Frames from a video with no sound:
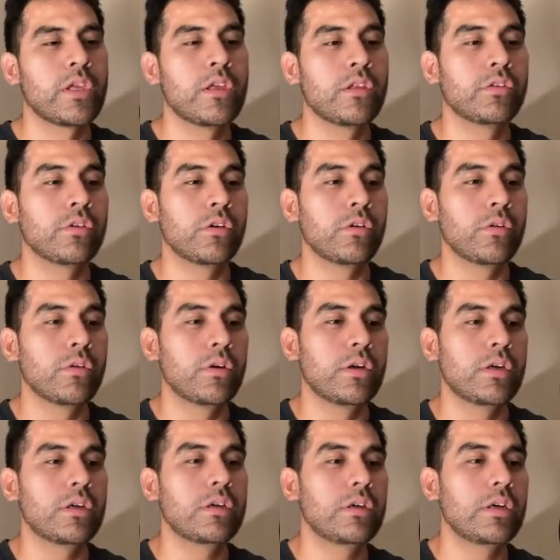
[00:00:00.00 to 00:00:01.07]
So
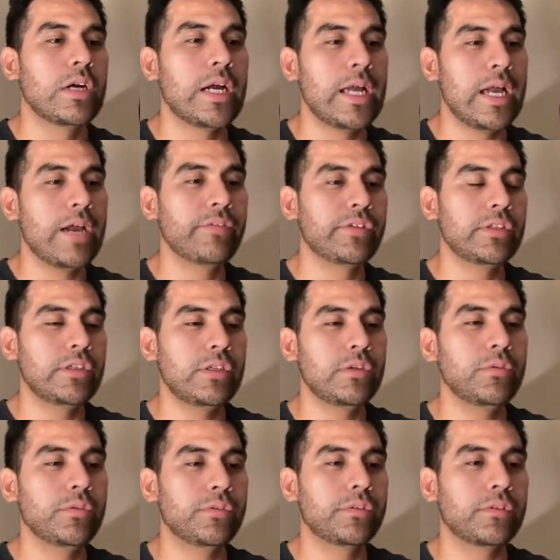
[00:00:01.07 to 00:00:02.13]
I have to
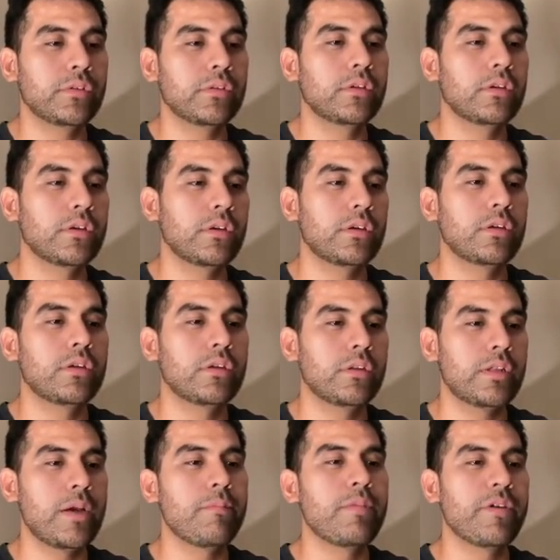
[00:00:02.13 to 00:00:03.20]
use
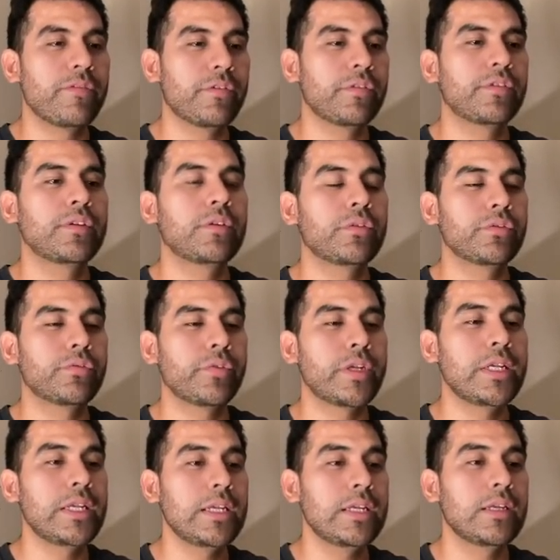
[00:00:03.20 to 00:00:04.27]
that buffer
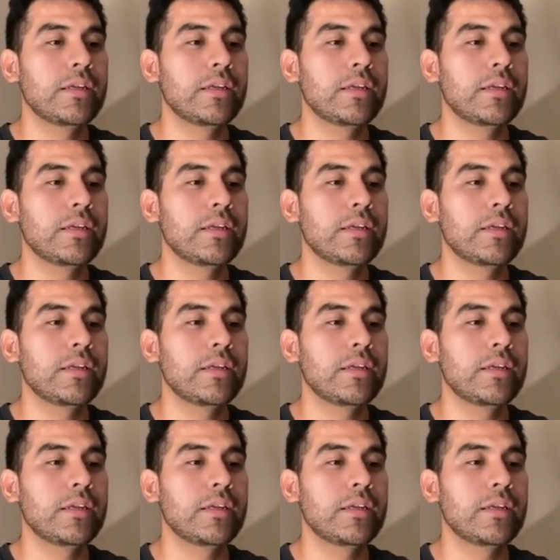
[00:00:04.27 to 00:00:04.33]
03